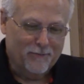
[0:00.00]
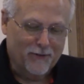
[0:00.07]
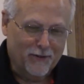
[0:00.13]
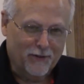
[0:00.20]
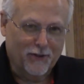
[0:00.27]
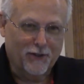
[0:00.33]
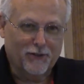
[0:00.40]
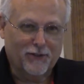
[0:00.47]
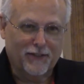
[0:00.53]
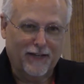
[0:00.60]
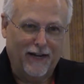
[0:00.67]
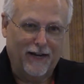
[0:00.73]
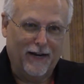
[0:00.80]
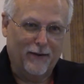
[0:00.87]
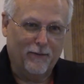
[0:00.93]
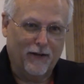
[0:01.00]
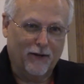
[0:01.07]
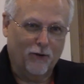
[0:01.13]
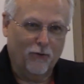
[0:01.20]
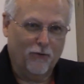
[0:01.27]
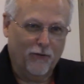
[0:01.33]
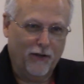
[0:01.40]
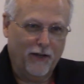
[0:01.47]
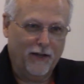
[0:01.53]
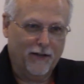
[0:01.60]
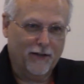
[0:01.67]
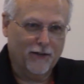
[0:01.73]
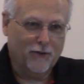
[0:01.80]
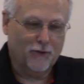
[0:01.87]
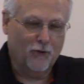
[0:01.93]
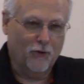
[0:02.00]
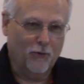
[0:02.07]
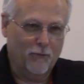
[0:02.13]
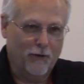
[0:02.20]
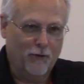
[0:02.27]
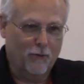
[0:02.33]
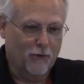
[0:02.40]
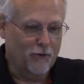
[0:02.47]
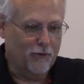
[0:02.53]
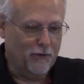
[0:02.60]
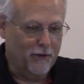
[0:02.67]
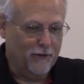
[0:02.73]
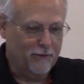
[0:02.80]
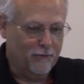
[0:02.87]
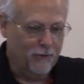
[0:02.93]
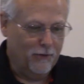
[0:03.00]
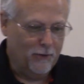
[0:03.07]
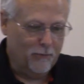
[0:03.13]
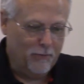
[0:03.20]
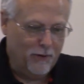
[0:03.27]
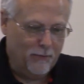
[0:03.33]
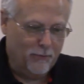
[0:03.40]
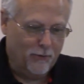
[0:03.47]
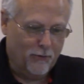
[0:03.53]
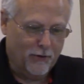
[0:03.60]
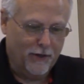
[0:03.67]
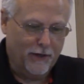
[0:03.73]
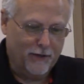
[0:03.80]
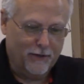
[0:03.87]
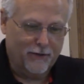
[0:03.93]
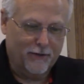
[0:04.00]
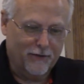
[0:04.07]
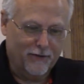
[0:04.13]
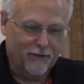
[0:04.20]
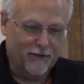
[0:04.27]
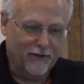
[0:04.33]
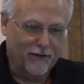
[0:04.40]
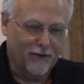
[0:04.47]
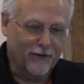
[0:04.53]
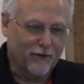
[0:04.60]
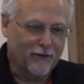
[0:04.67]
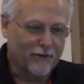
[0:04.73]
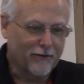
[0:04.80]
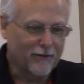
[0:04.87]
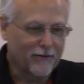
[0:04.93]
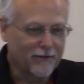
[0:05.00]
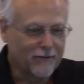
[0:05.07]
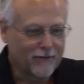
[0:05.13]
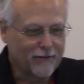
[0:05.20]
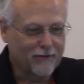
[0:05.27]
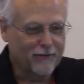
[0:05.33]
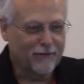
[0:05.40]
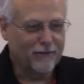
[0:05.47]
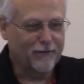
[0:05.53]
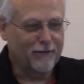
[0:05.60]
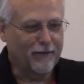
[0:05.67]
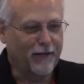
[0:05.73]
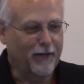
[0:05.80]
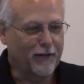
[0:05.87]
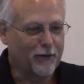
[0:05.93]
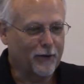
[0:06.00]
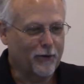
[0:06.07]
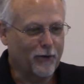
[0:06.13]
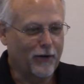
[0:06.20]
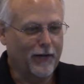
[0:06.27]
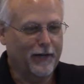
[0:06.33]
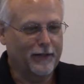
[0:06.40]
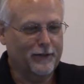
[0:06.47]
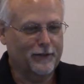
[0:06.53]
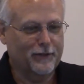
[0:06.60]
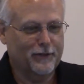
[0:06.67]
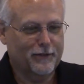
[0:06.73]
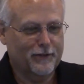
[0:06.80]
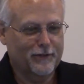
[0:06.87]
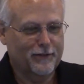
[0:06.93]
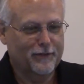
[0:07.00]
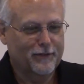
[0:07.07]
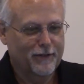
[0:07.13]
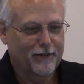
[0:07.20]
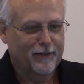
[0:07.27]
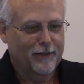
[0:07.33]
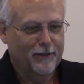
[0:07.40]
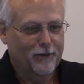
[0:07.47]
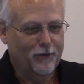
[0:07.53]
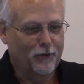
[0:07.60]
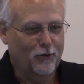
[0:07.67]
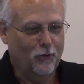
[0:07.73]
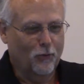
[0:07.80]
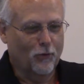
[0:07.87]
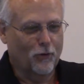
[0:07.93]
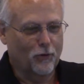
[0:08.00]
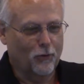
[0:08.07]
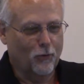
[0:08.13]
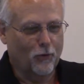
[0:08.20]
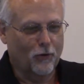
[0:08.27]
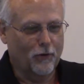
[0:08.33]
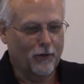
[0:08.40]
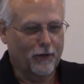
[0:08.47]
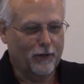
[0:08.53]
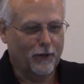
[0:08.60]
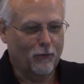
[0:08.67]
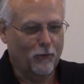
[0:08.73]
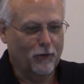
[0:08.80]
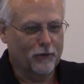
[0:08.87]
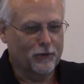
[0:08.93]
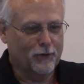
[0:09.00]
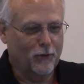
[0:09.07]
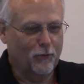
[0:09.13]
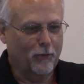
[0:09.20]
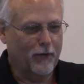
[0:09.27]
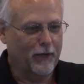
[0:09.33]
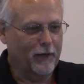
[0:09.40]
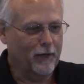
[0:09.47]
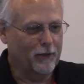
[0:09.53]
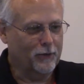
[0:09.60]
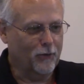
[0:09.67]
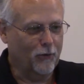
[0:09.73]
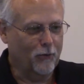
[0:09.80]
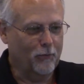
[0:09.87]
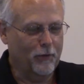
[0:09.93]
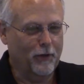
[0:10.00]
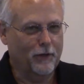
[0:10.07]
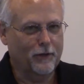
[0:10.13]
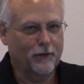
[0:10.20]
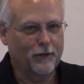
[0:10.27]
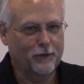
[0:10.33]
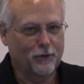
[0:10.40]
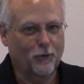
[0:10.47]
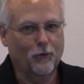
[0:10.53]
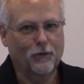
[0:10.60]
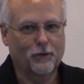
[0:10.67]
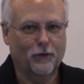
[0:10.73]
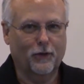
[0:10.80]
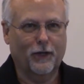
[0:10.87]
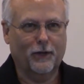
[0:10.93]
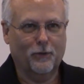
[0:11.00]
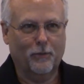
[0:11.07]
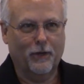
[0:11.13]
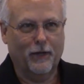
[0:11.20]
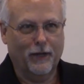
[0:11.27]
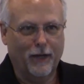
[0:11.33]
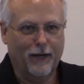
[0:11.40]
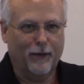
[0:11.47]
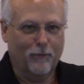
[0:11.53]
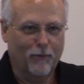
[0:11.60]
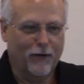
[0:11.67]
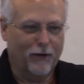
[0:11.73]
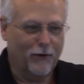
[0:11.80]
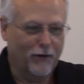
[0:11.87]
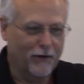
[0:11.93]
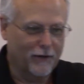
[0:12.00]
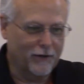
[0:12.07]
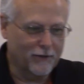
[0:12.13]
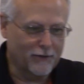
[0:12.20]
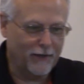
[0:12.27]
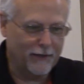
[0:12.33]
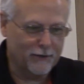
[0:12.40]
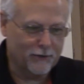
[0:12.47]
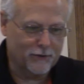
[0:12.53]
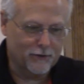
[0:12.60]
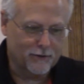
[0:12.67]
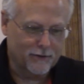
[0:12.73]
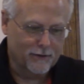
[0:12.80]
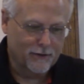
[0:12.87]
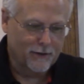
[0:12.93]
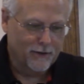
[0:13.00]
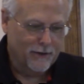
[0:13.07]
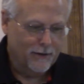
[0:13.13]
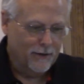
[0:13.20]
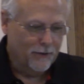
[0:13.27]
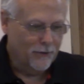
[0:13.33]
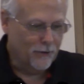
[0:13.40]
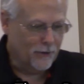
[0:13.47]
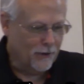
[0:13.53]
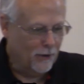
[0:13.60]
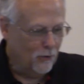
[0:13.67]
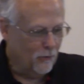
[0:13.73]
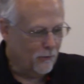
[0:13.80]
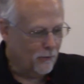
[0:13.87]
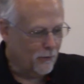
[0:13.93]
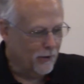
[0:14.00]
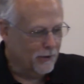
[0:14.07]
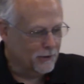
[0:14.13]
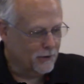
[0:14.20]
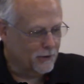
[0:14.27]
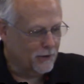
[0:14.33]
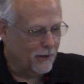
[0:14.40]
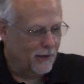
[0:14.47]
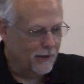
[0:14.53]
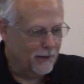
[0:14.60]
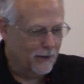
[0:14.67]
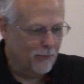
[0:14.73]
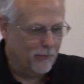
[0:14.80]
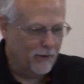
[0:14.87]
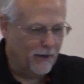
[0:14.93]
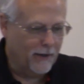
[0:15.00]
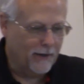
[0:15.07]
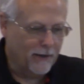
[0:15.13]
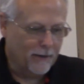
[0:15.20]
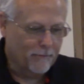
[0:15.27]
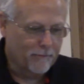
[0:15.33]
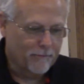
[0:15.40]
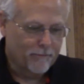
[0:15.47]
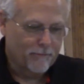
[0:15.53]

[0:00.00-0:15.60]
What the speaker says: But this time, I don't think it's going to be worth it when the people get their Antichrist, the New World Order that they want so badly. It's going to turn out to be a nightmare and a disaster. Their goal for us is to occupy,